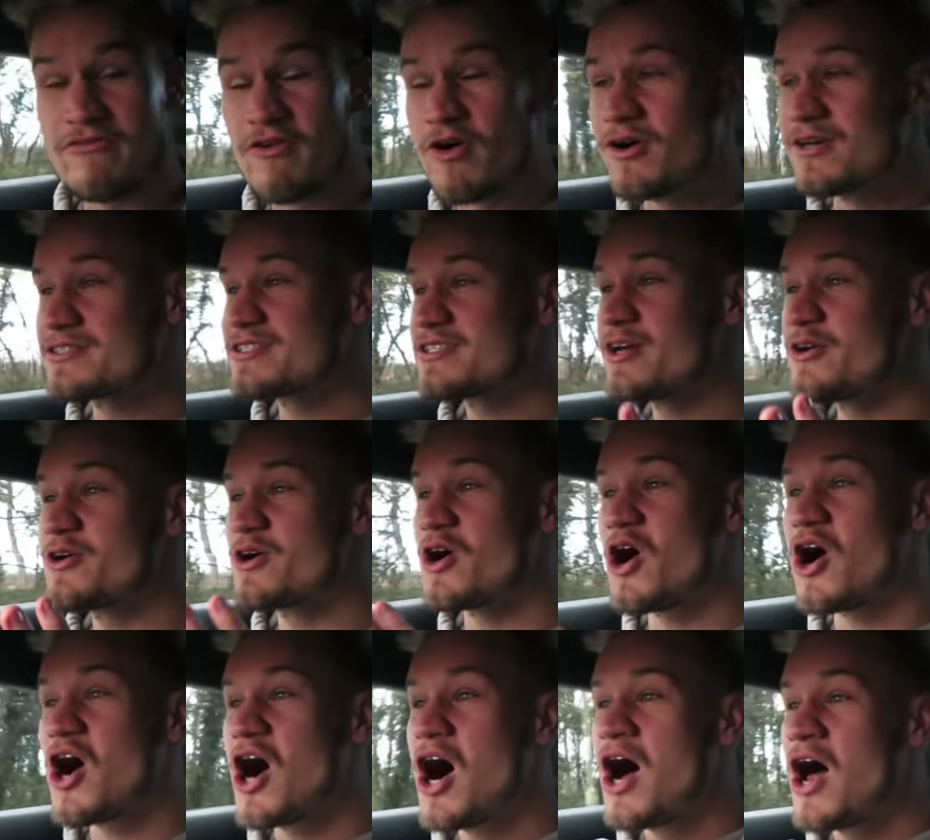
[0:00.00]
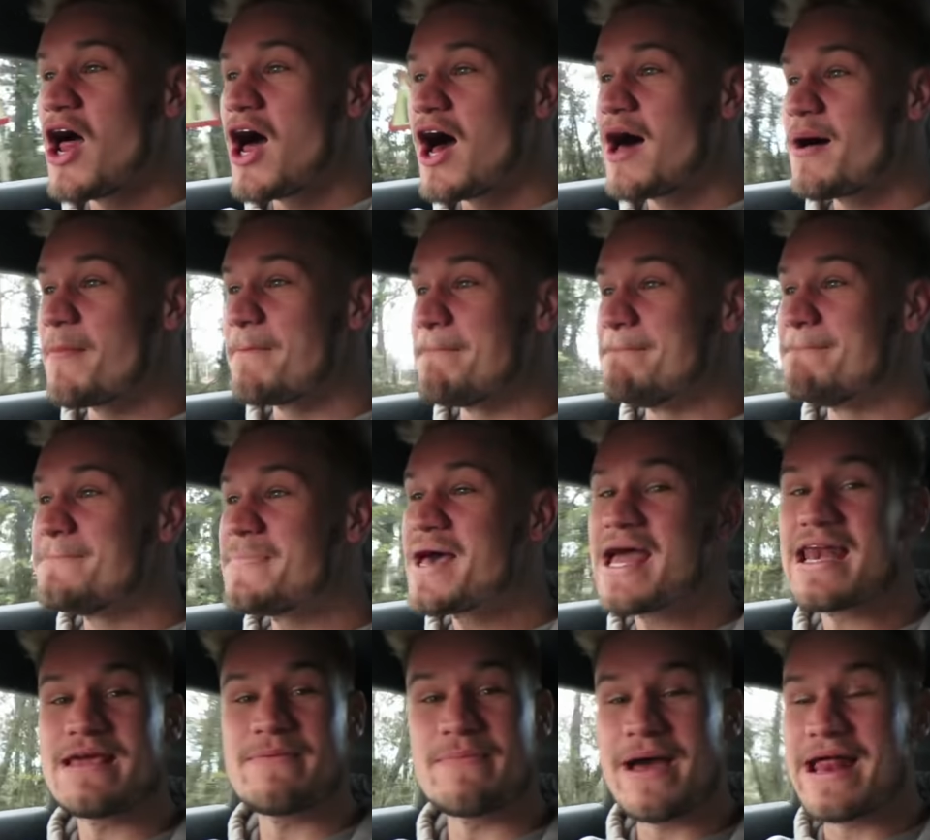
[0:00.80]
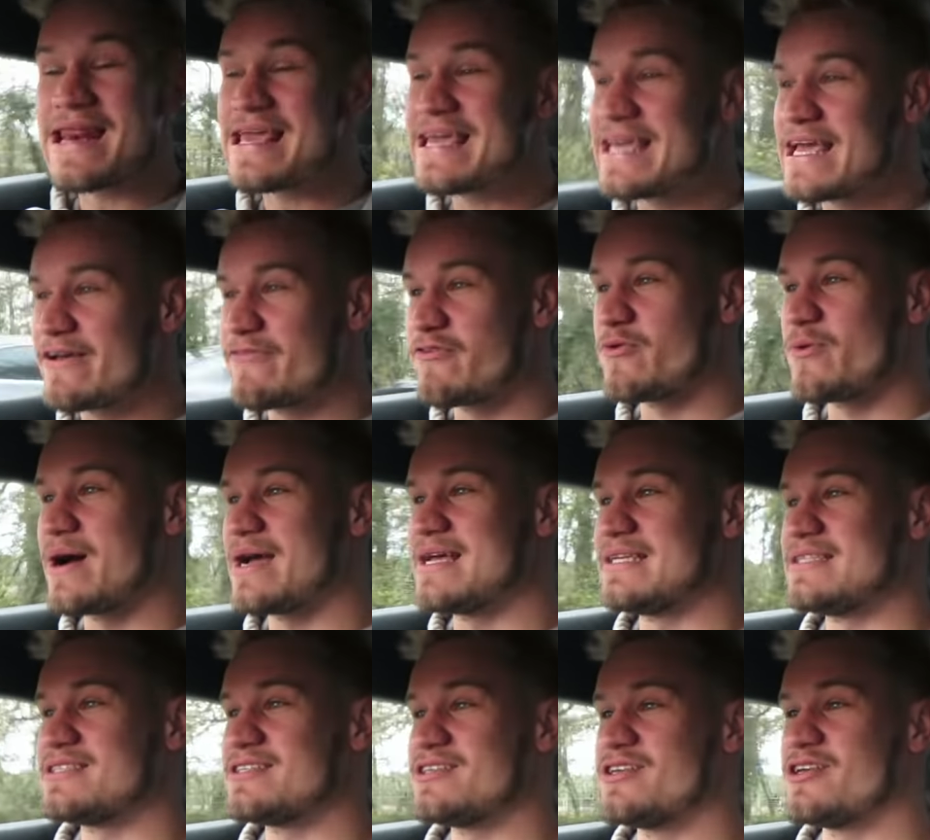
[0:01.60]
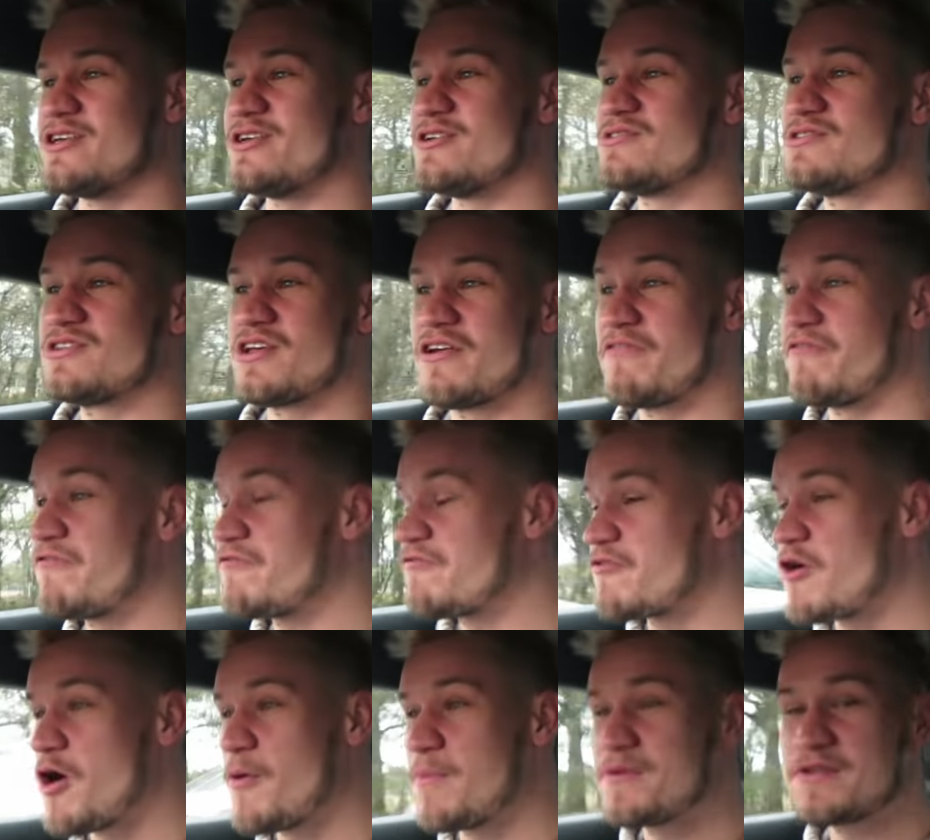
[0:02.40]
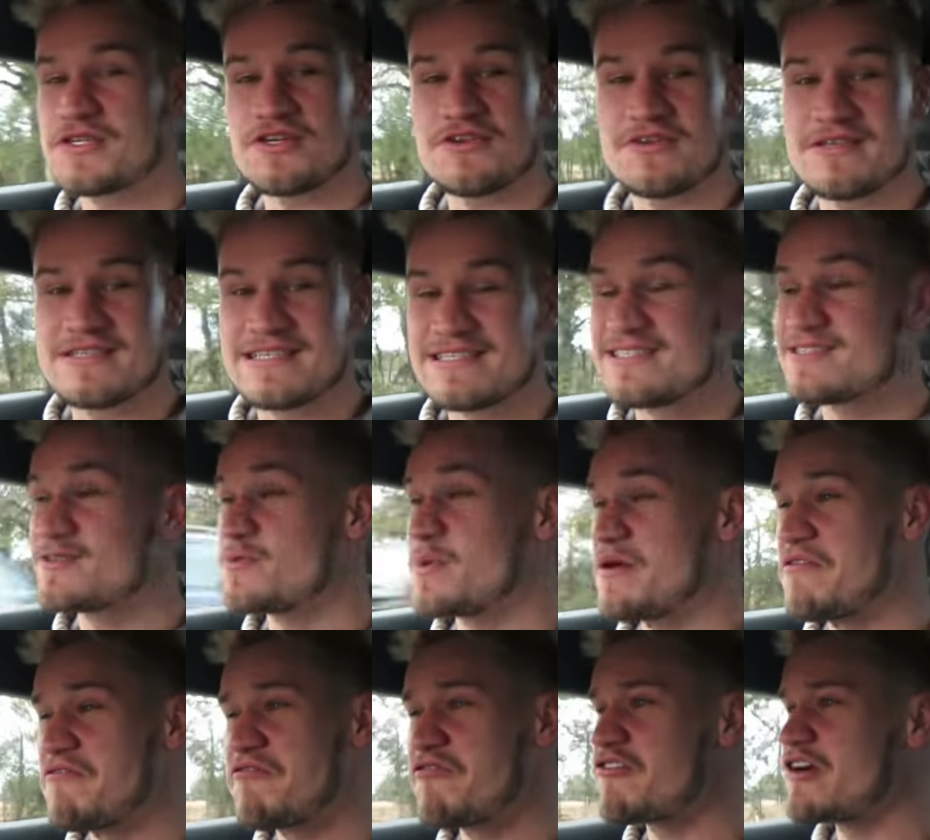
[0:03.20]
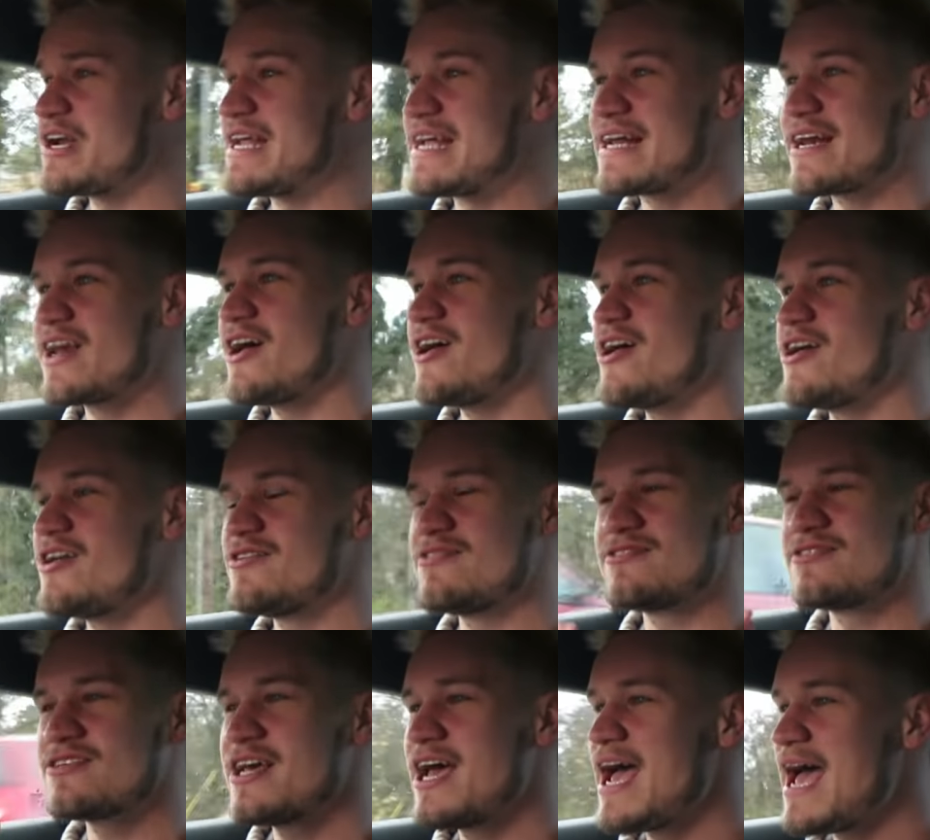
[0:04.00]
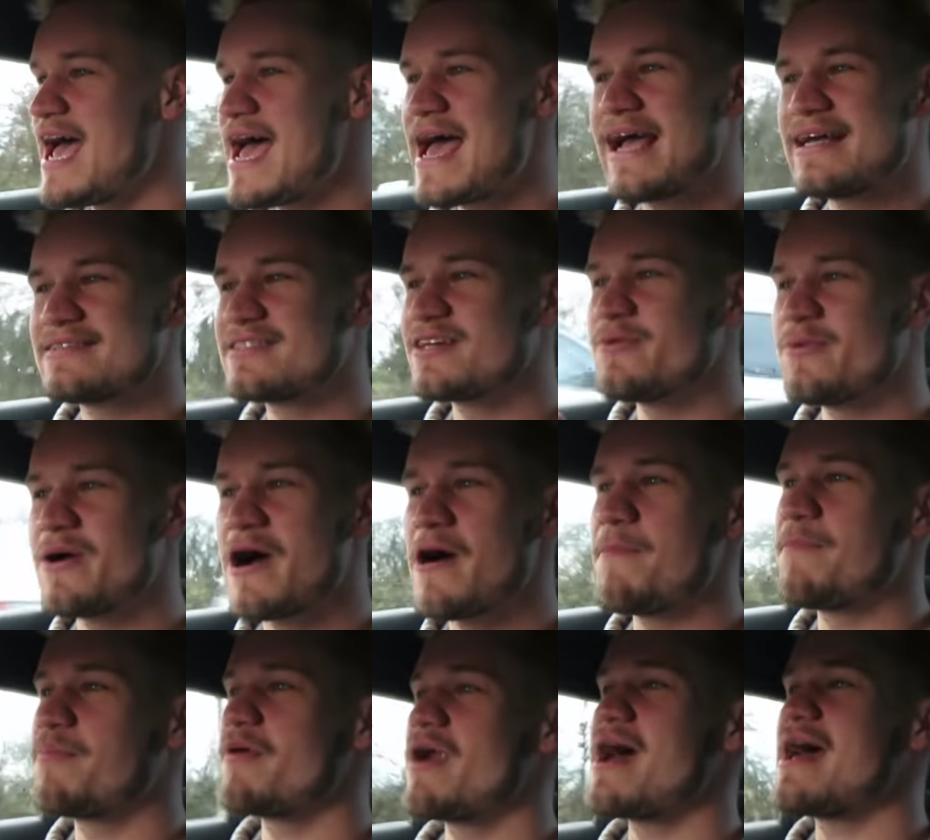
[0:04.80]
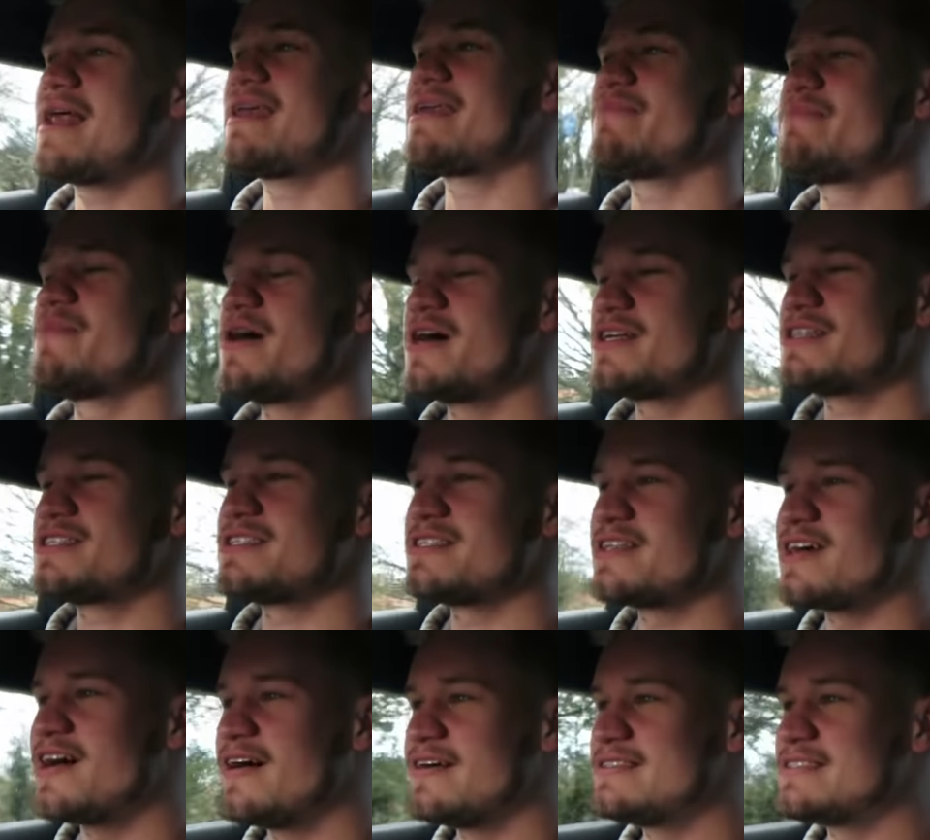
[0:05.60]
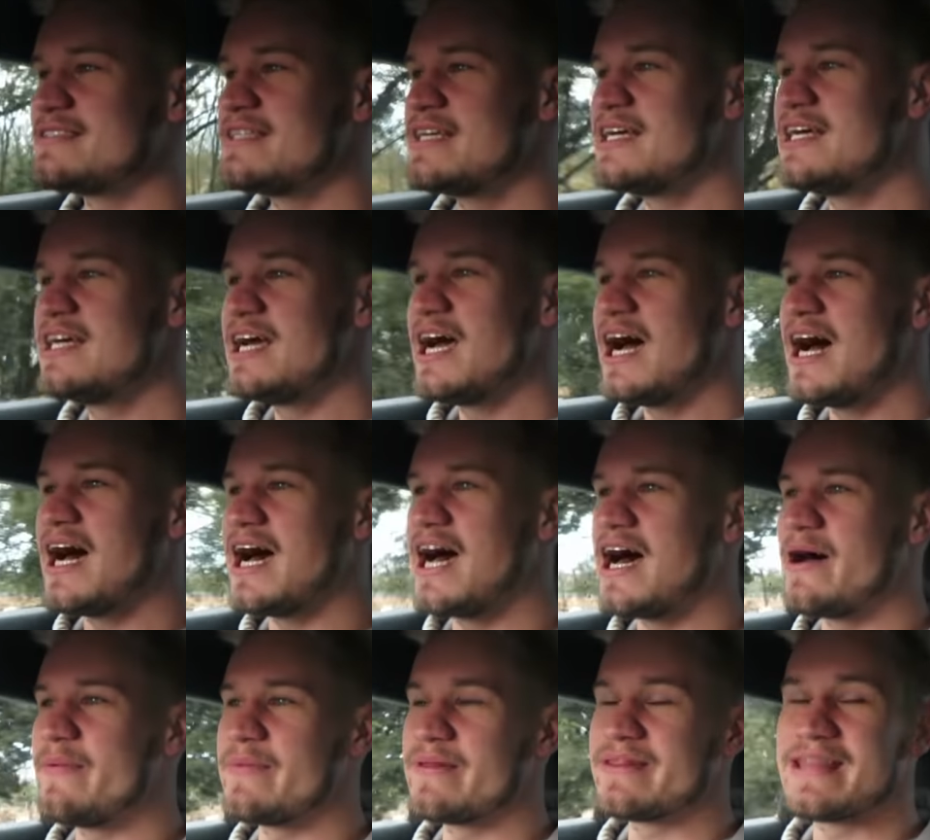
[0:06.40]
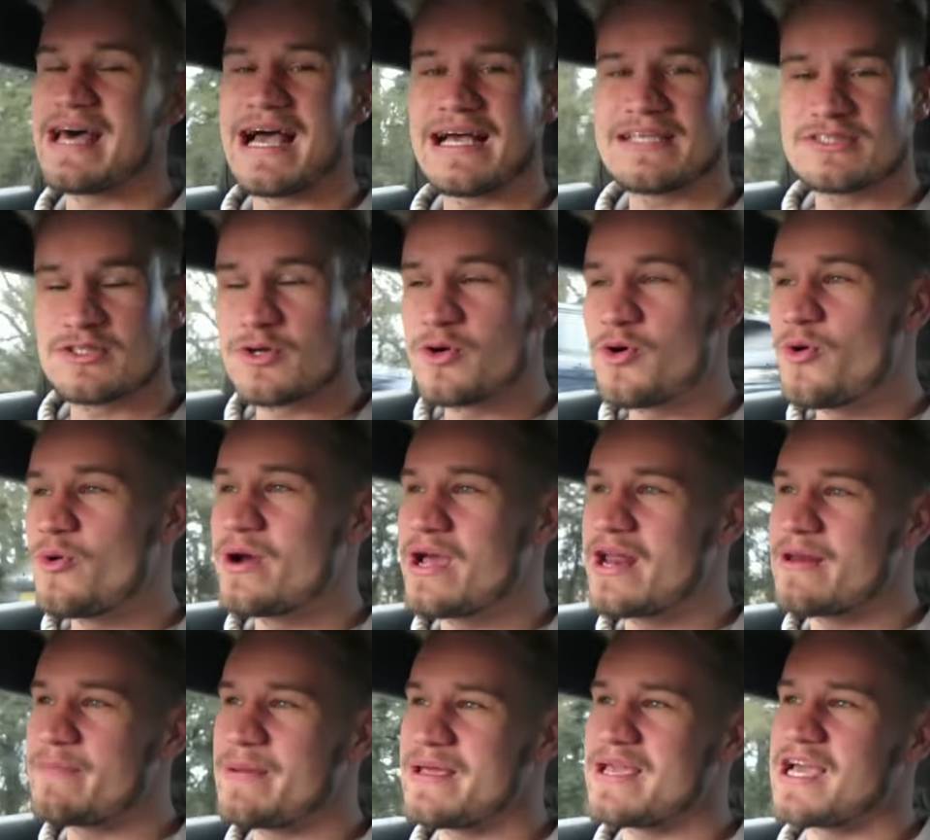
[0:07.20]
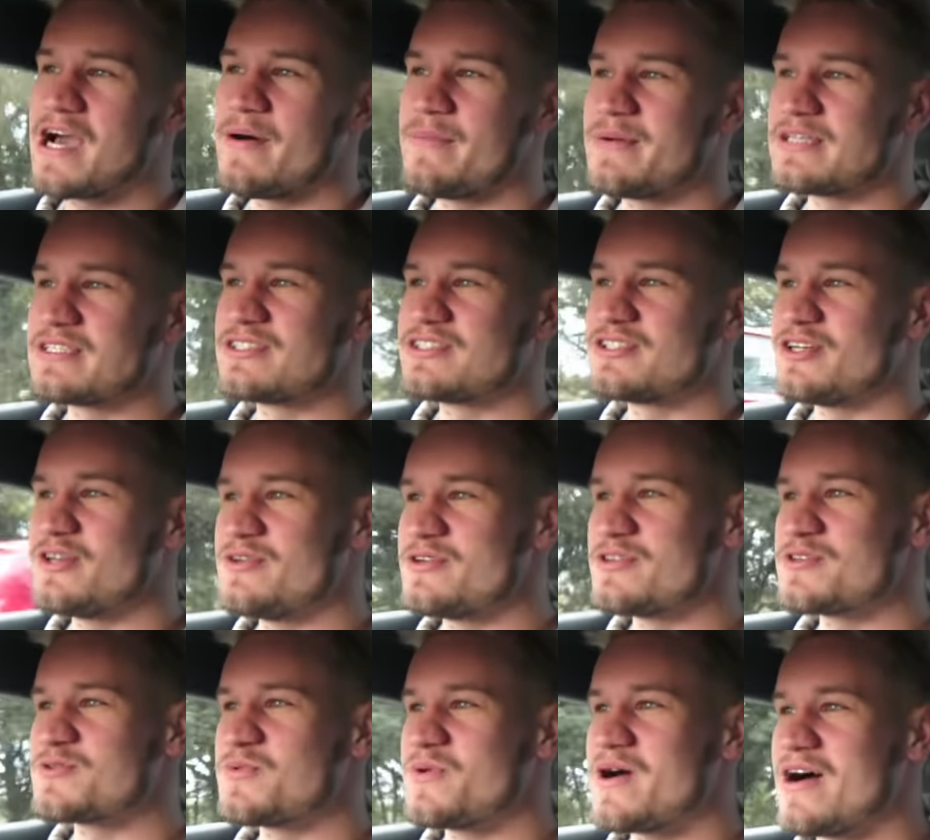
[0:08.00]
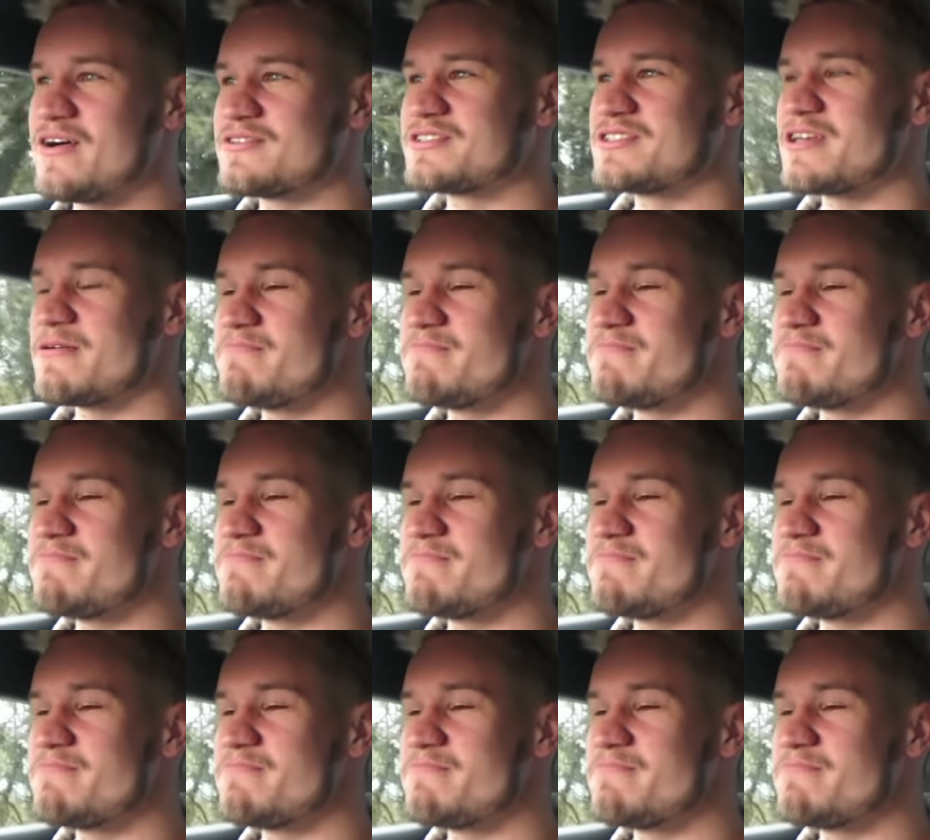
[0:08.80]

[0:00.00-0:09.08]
We've also got many giveaways to do, so opportunities to win free clothes, SOL branding merchandise, that's all going to be coming soon as well.